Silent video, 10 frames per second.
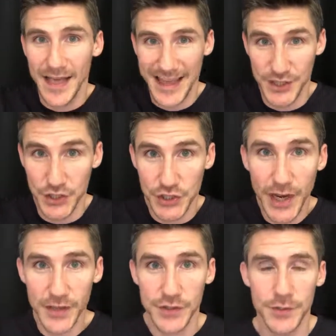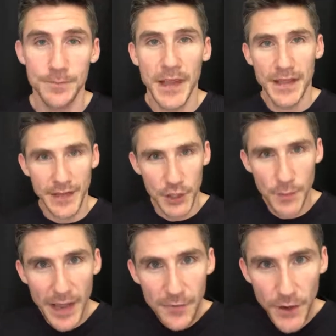It just changed. Now, you
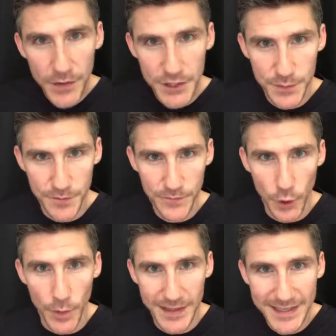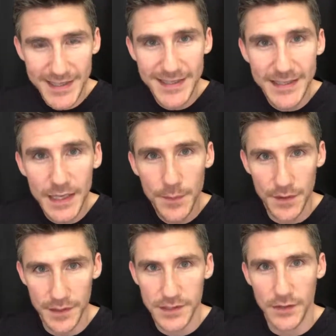may have heard this before, but listen
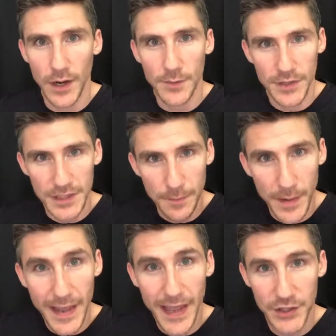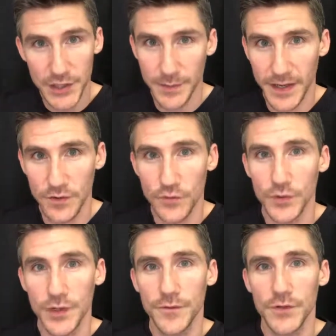deeper this time because it may actually make a
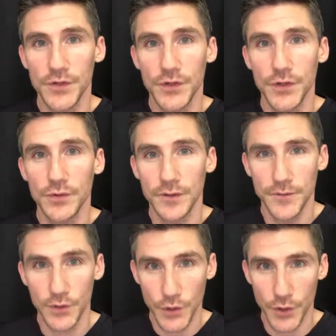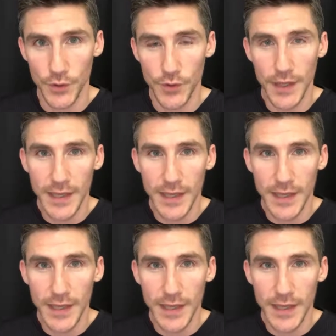real difference to you if you do.